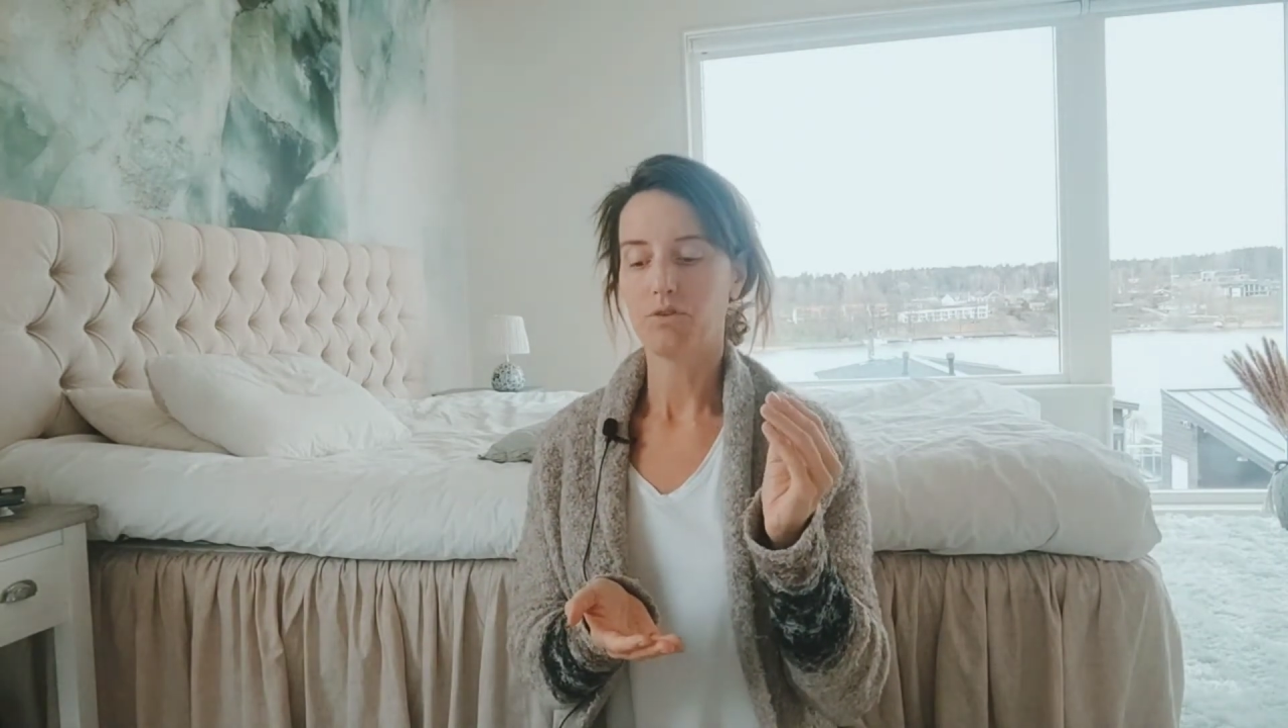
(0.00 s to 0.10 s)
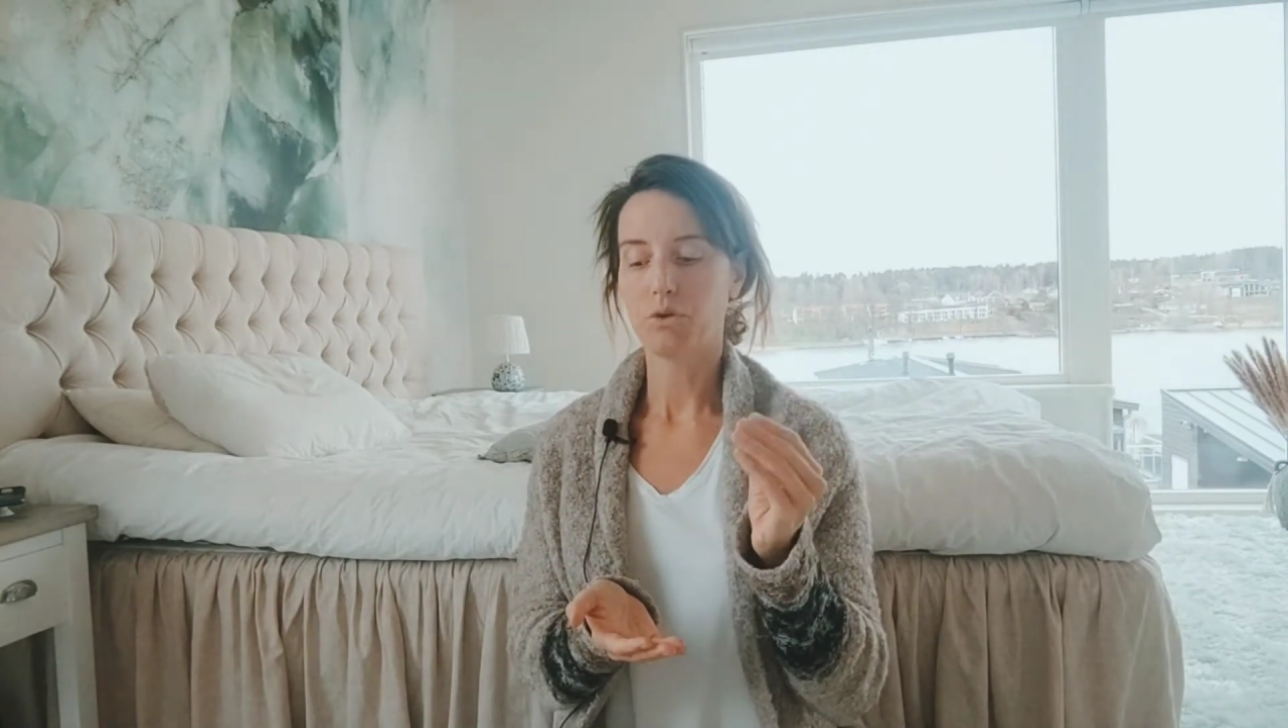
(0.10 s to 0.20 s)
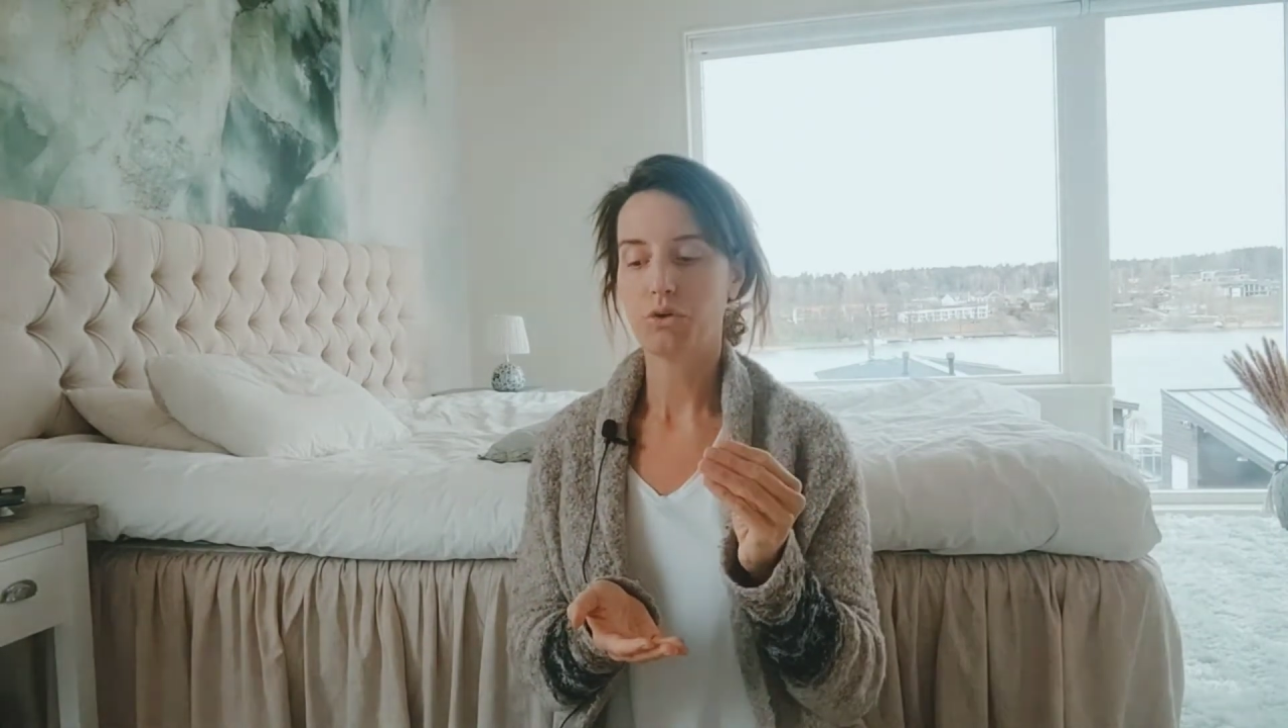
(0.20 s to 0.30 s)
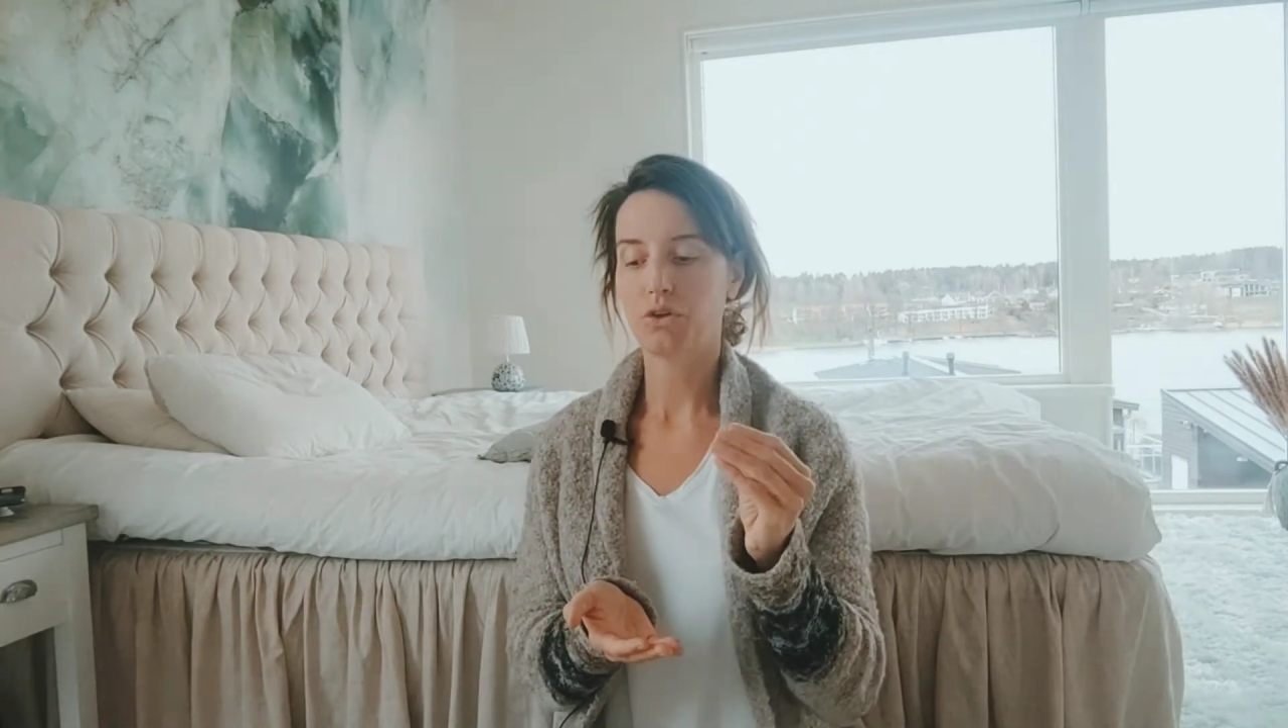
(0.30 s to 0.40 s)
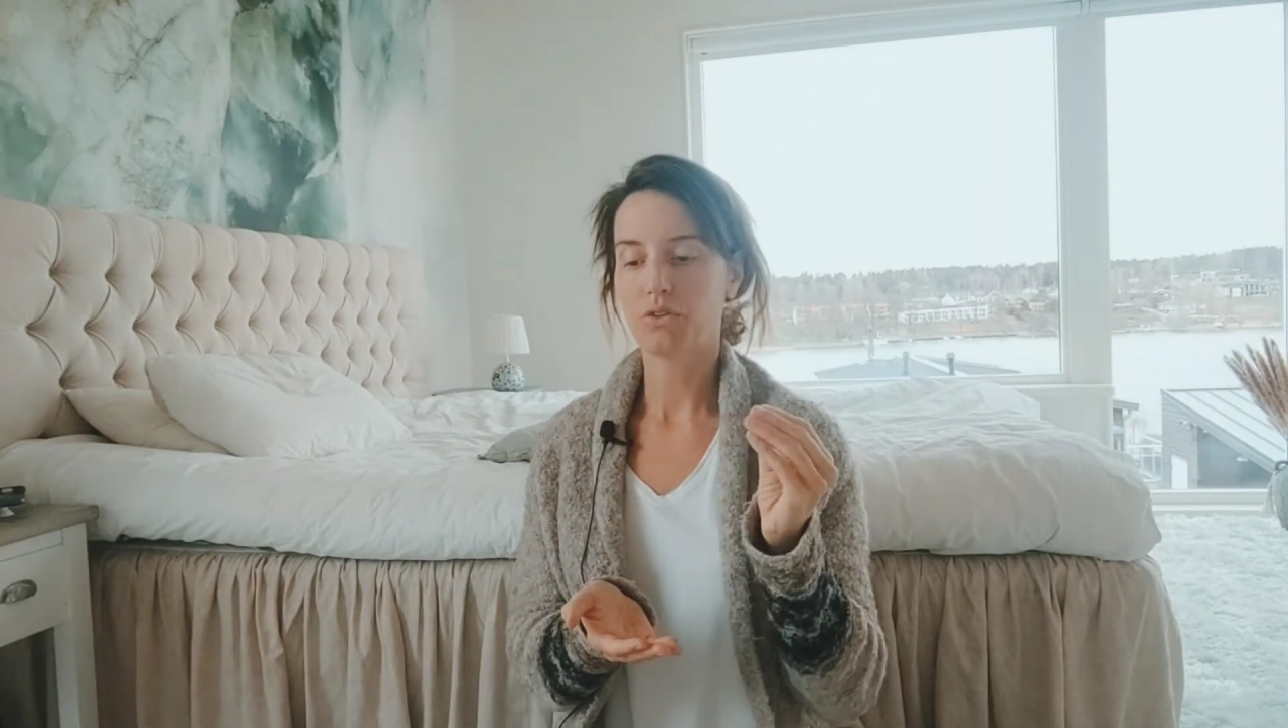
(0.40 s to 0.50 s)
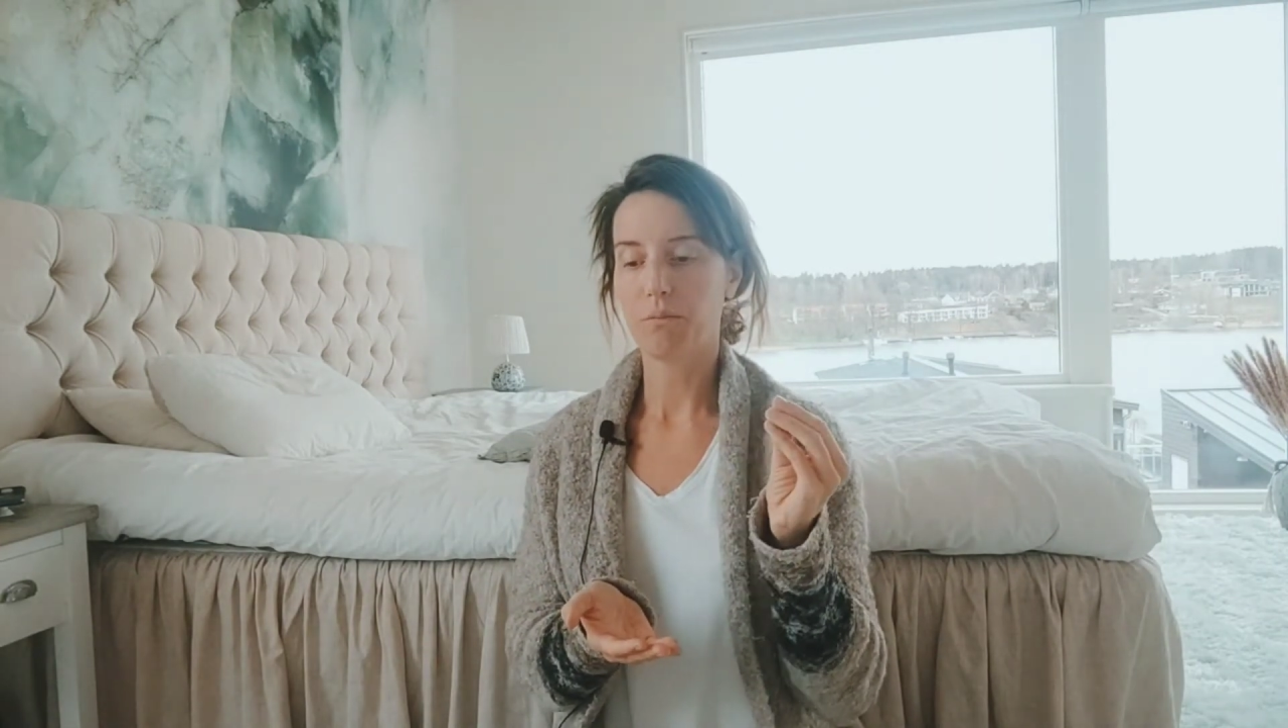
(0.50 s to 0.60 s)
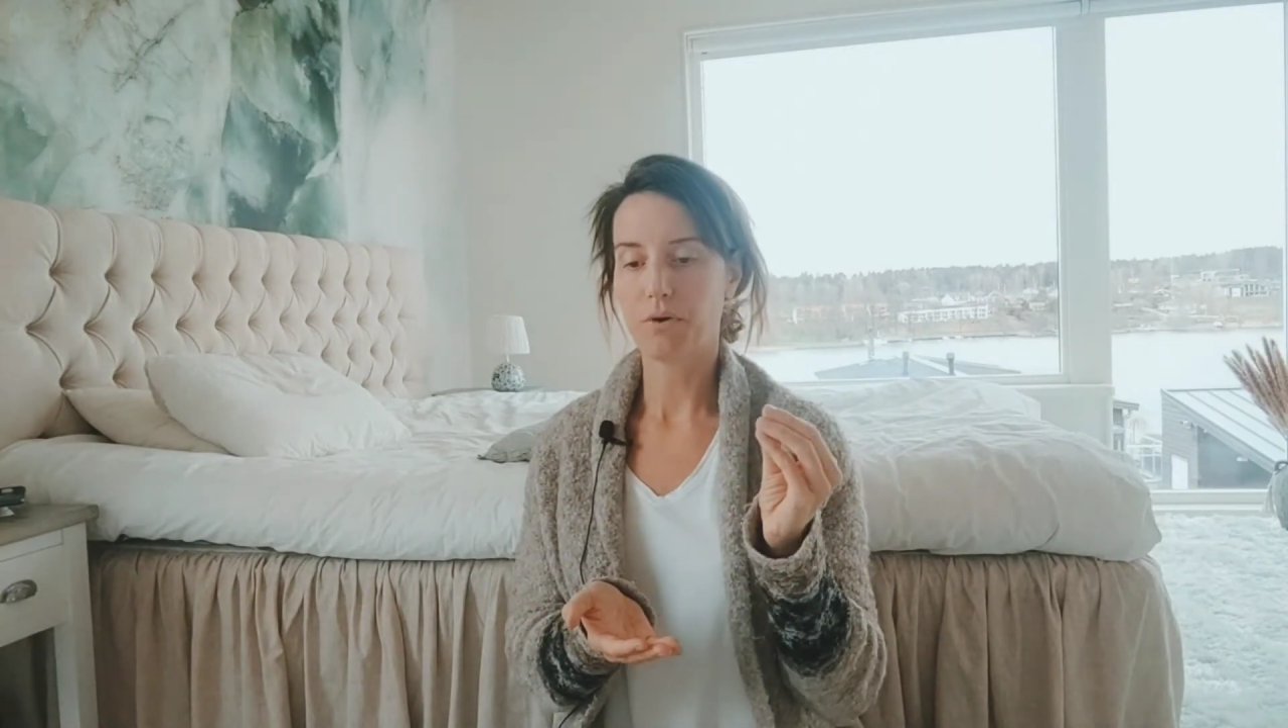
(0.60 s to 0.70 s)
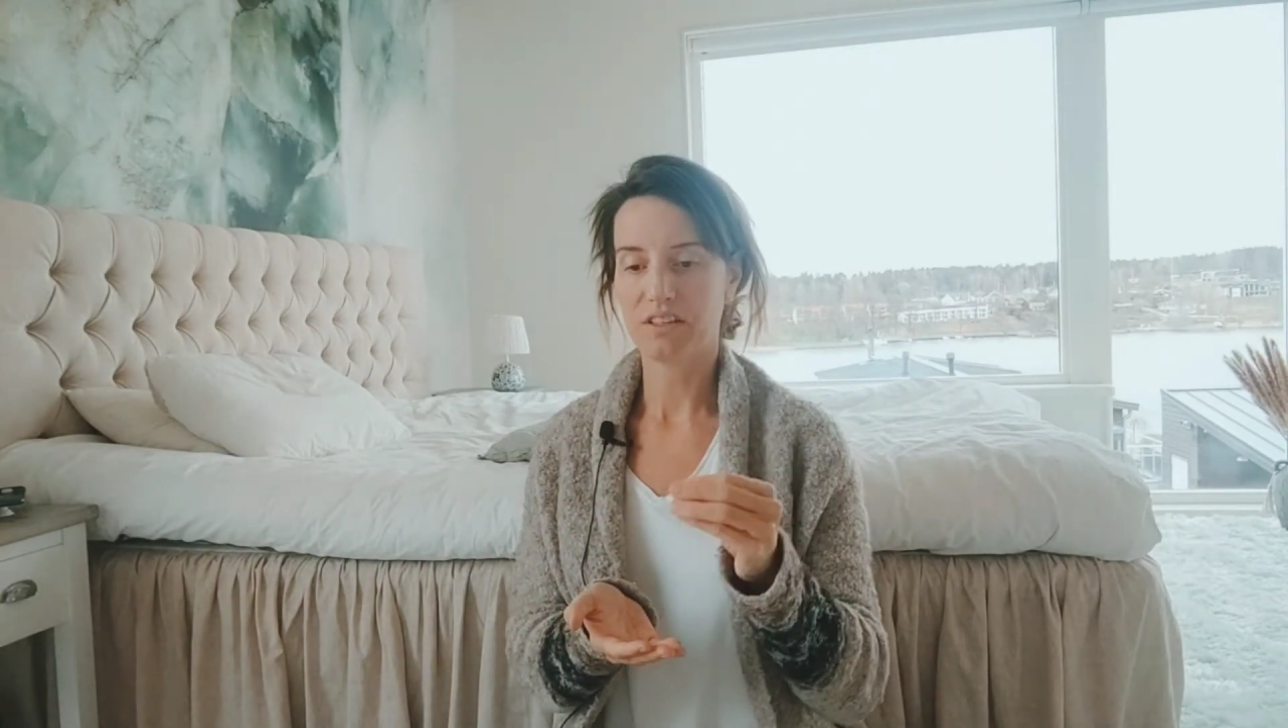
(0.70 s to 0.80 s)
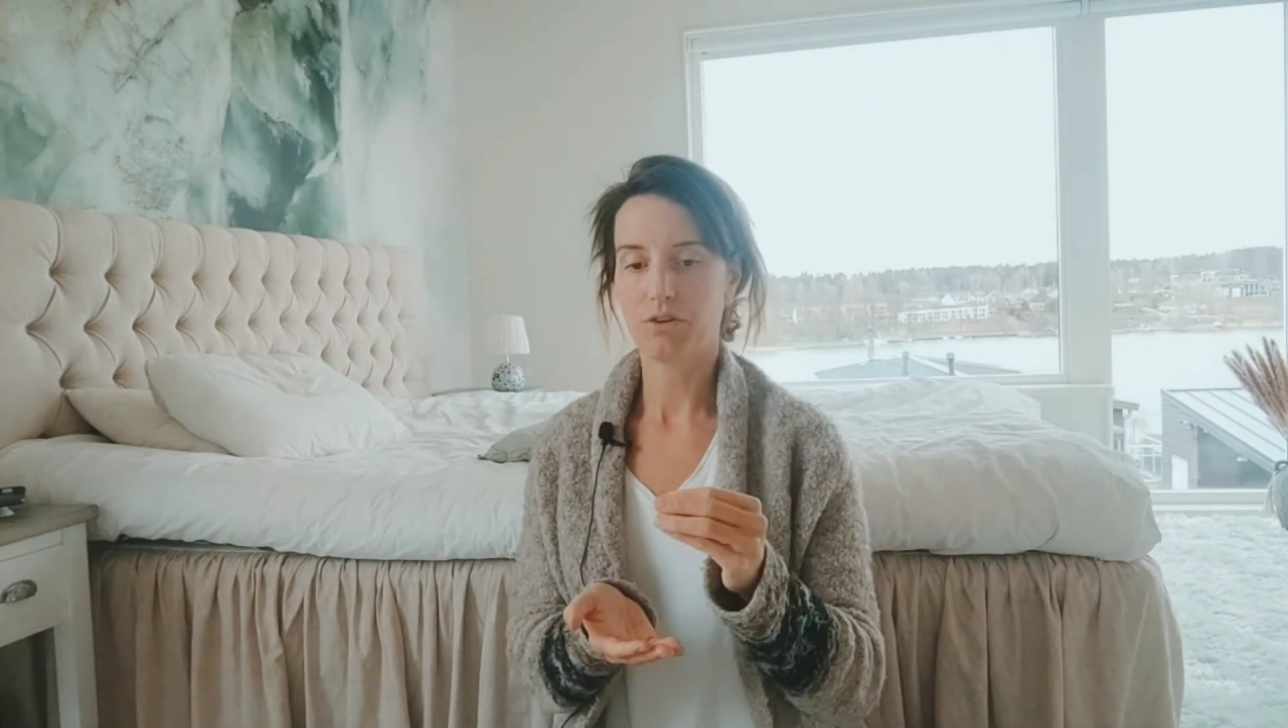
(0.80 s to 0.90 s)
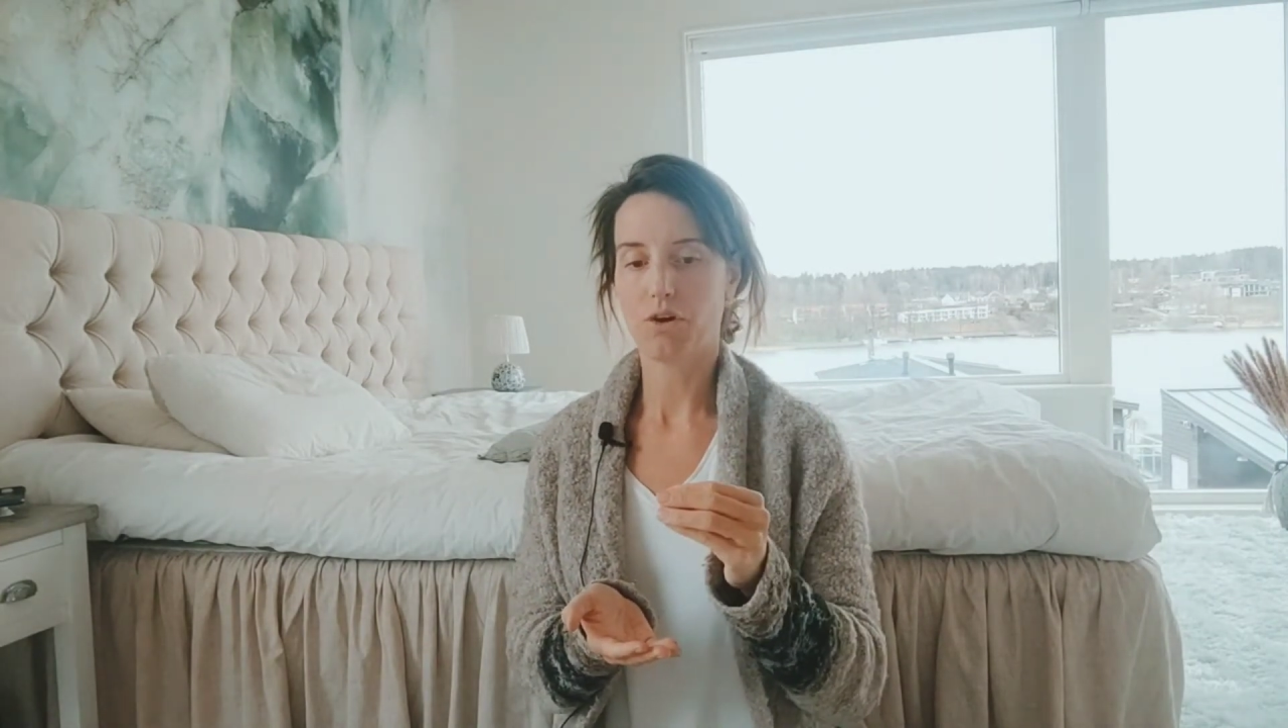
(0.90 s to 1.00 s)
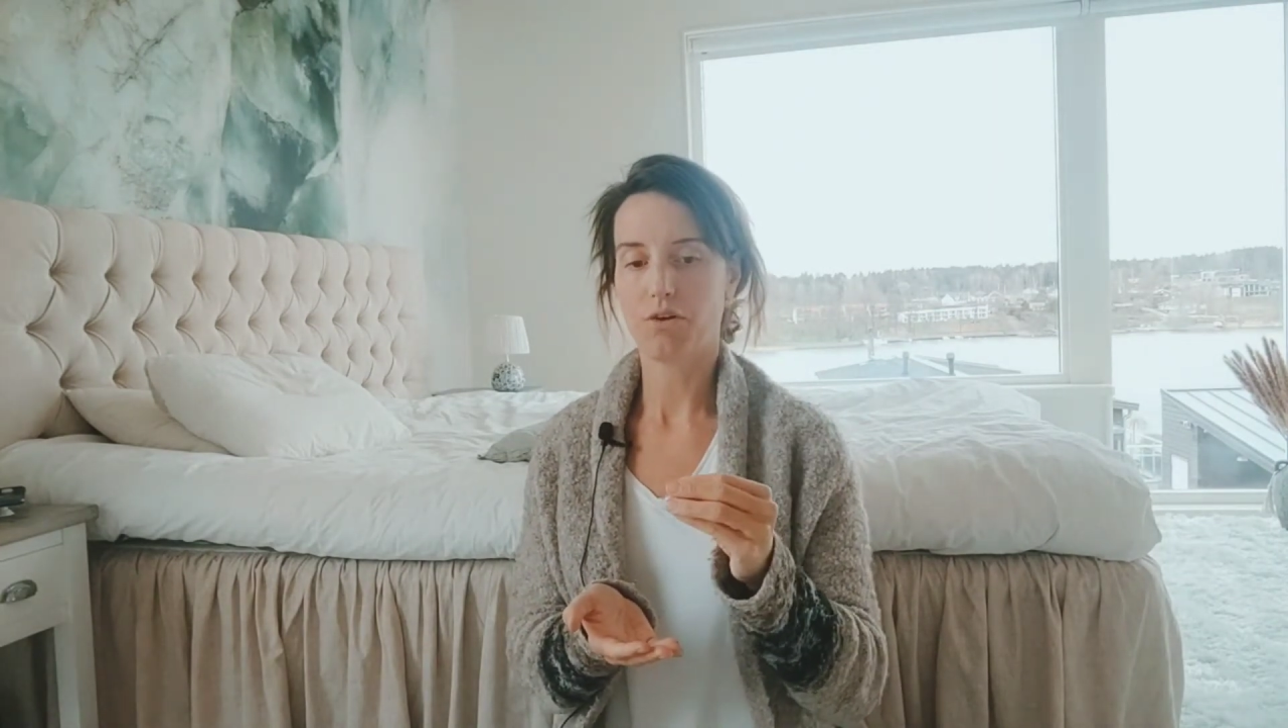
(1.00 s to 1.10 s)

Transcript: took the pressure